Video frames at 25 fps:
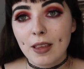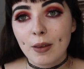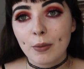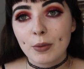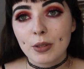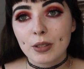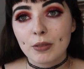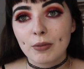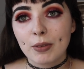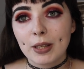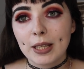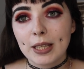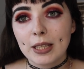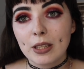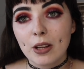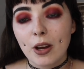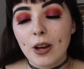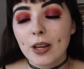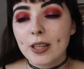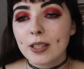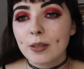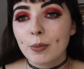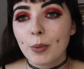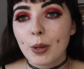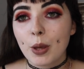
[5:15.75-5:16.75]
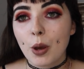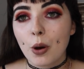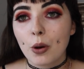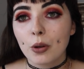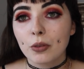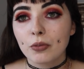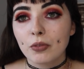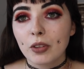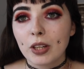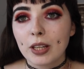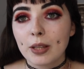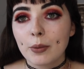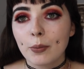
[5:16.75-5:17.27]
It was really nice, we got
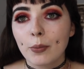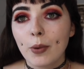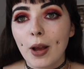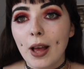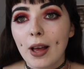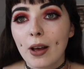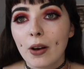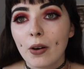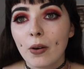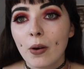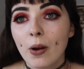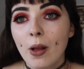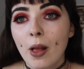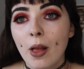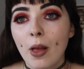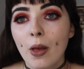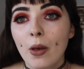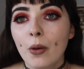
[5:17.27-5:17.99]
on really well.